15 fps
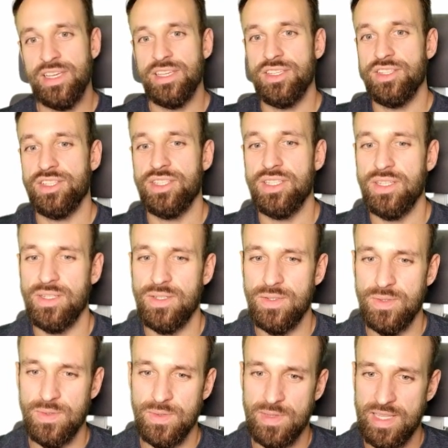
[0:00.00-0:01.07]

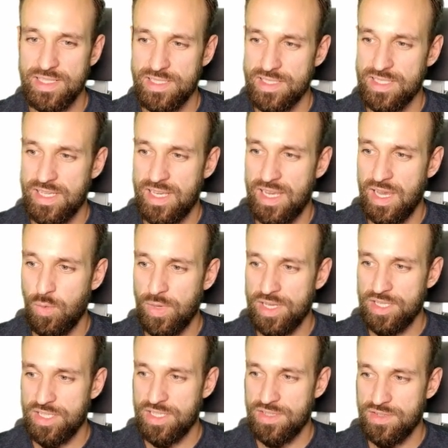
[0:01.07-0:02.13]
So let's see how we
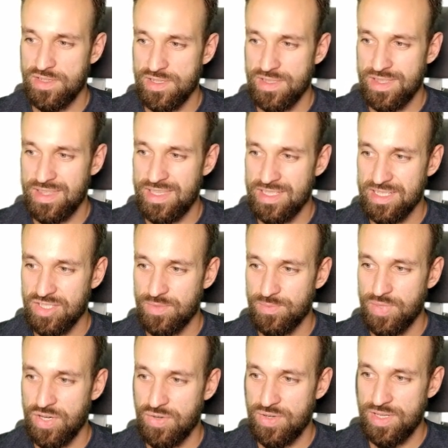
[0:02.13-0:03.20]
can use this
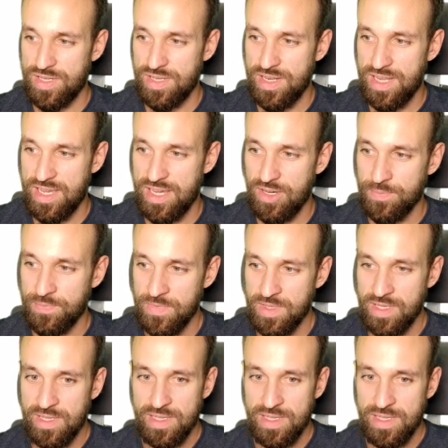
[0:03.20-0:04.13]
component now.